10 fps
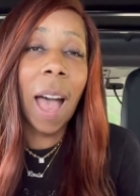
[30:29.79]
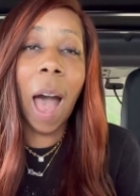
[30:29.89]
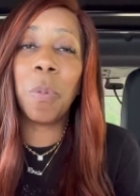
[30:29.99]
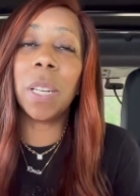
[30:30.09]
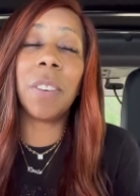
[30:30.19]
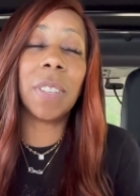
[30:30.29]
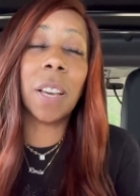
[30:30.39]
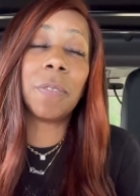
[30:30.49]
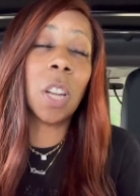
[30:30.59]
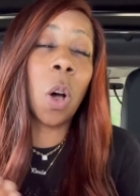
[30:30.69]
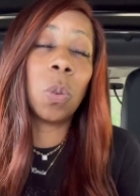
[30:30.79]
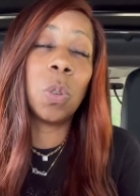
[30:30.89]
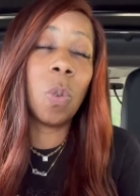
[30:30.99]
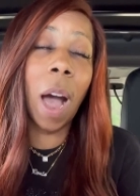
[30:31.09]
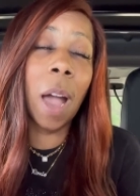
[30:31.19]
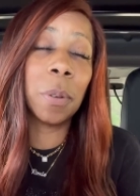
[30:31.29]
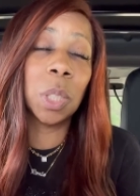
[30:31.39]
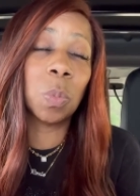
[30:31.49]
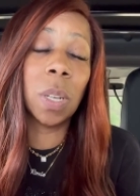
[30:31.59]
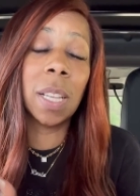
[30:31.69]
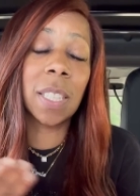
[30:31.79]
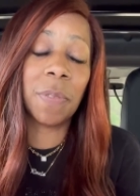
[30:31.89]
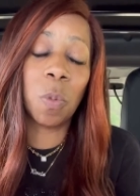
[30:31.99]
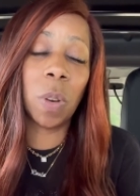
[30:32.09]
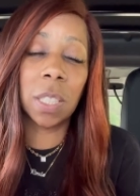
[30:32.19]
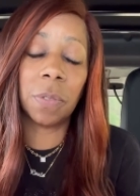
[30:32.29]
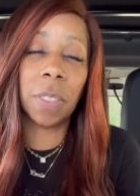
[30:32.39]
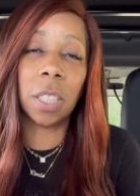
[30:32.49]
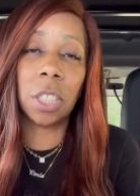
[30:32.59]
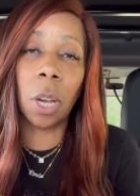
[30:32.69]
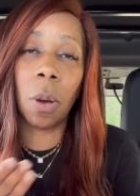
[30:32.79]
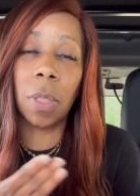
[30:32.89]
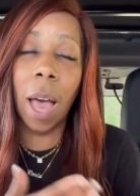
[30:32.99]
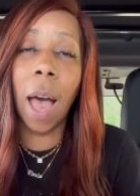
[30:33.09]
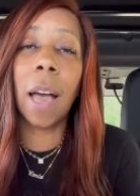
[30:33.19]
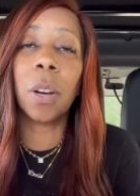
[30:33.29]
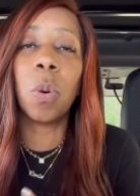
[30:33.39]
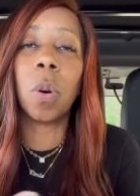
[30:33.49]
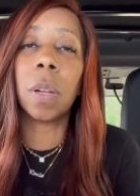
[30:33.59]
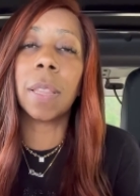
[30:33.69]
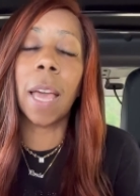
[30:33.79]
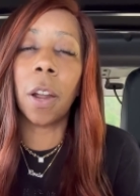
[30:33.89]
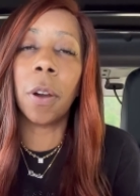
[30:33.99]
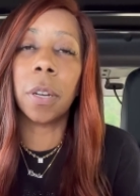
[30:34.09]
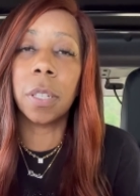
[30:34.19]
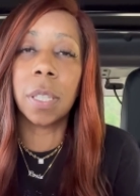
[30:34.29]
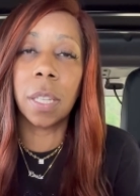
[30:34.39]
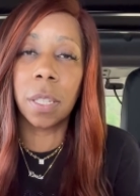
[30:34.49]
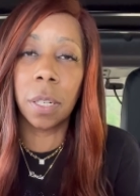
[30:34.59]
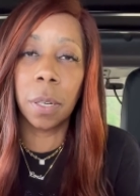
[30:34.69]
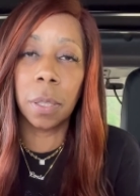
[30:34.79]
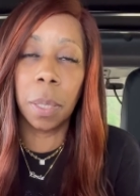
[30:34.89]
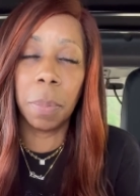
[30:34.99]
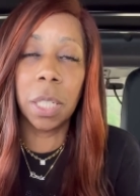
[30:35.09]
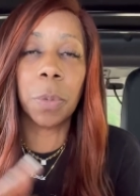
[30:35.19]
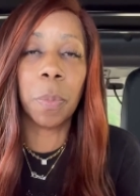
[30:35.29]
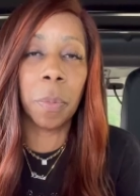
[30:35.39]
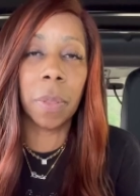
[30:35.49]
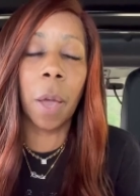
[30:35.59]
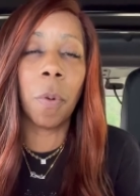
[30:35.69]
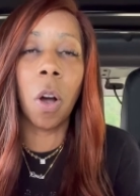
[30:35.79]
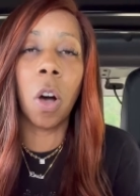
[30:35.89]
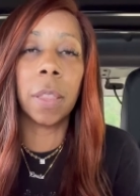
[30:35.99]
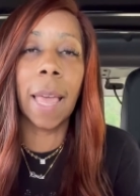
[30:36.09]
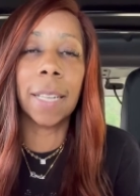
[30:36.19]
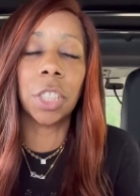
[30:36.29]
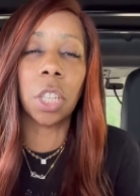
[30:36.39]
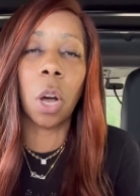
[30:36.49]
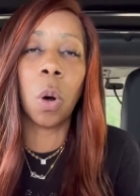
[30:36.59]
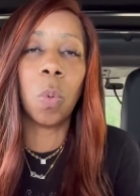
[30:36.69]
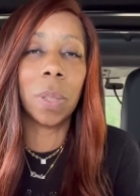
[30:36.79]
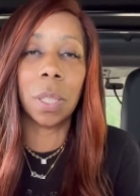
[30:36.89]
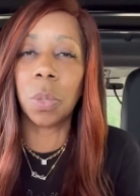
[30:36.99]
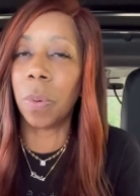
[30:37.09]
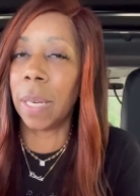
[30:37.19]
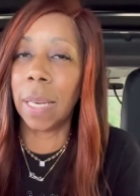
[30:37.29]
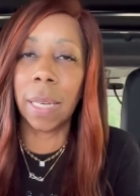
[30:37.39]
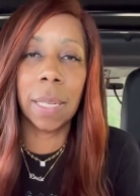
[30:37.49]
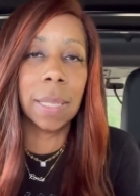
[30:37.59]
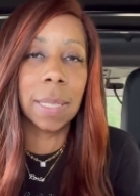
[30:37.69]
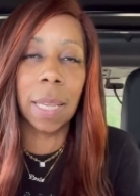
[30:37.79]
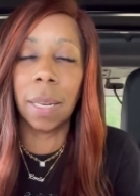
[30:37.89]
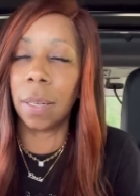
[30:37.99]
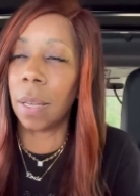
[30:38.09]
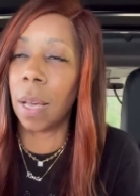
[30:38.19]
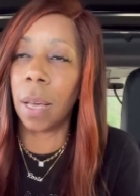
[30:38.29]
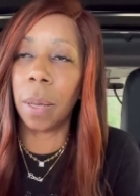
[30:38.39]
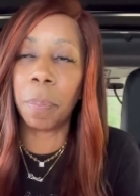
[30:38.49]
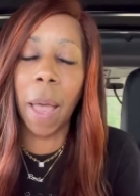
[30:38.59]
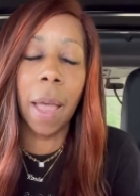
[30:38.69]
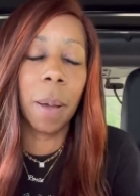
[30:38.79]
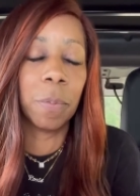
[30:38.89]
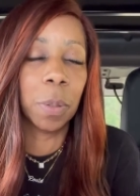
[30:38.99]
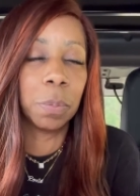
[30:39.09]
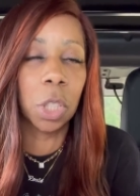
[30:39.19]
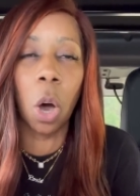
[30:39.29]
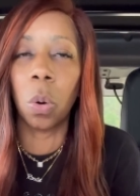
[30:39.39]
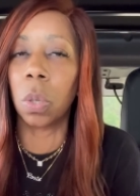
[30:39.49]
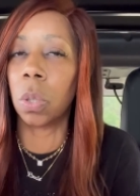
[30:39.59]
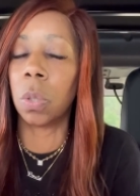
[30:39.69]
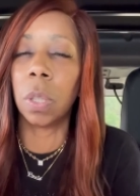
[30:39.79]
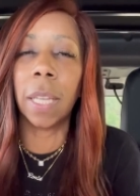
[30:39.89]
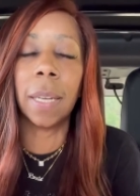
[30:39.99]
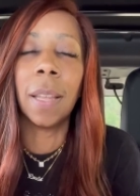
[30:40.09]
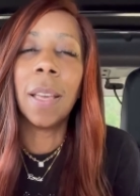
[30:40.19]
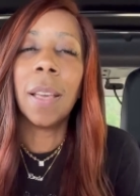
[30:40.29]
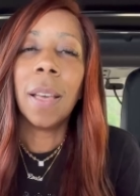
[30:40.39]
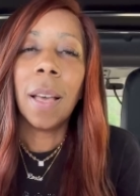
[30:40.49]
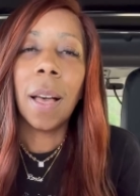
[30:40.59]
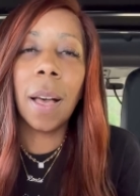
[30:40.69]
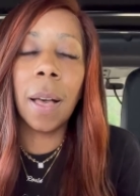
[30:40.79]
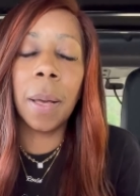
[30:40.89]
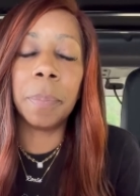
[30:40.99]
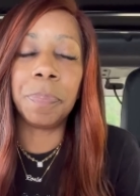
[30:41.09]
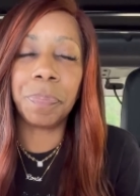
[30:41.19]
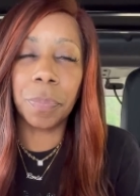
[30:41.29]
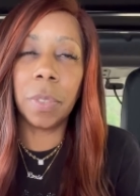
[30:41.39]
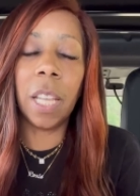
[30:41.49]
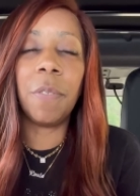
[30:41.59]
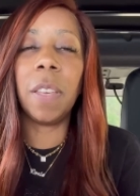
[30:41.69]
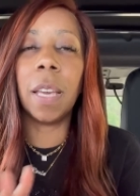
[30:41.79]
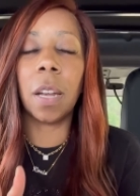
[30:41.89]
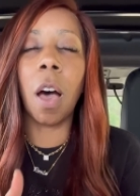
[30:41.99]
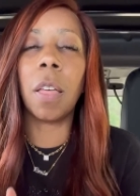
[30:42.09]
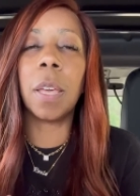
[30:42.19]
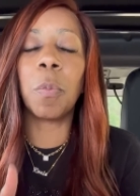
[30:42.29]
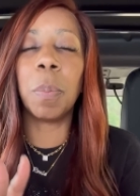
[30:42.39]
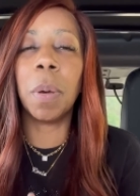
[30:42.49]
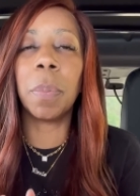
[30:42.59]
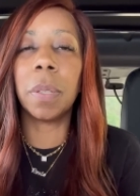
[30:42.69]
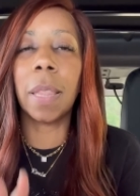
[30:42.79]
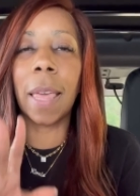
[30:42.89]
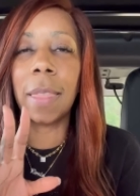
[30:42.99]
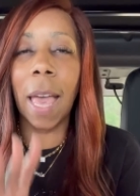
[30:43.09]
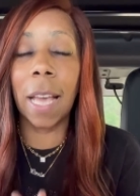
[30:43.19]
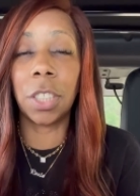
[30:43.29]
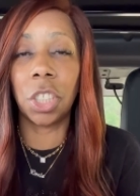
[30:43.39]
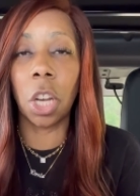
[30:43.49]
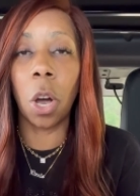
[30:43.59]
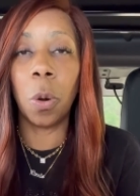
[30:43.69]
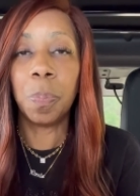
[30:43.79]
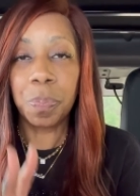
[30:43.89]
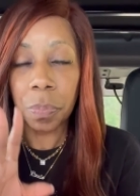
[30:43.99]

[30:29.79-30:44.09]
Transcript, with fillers: I wouldn't even have known who Irish was if it wasn't for the show The Encore that her and her sister, LeMisha, remember they were on that show with the twins and uh, Pam from Total and um, Nivea and all them. Remember that, that show